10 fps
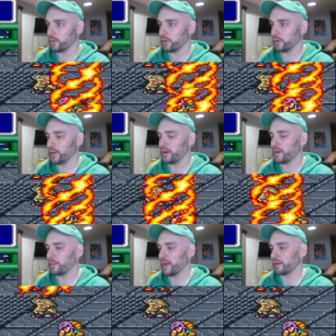Oh, he
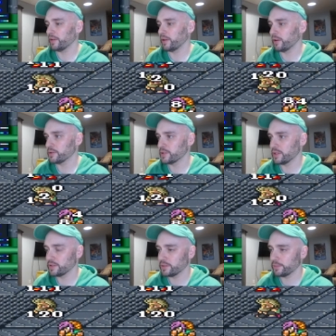automatically goes.
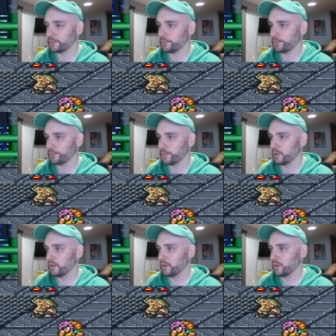That's...
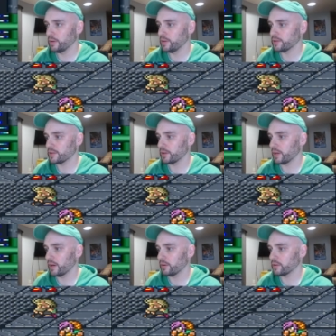He's gonna
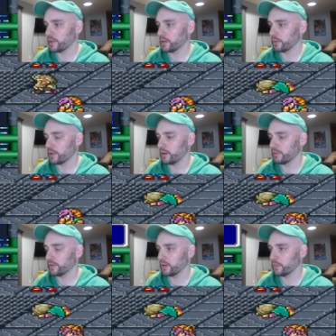counterattack that
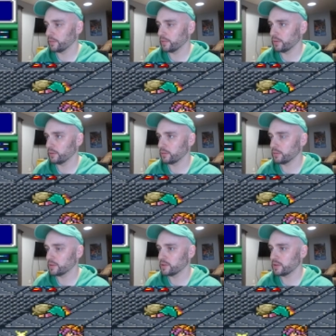every time, so
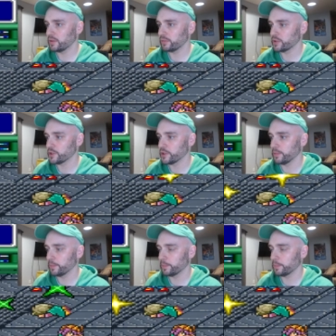that's unfortunate.